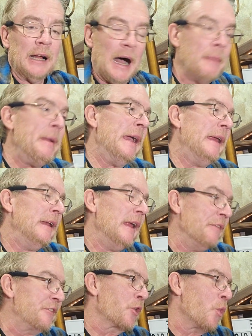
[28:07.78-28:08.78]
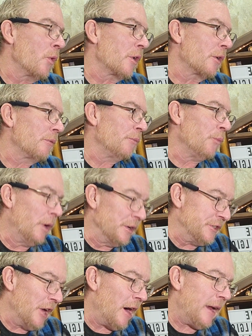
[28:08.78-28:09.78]
I mean, if the corner
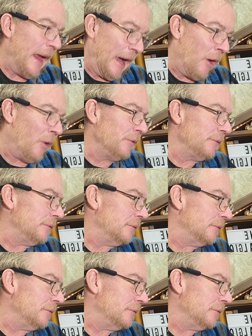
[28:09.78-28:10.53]
was not out,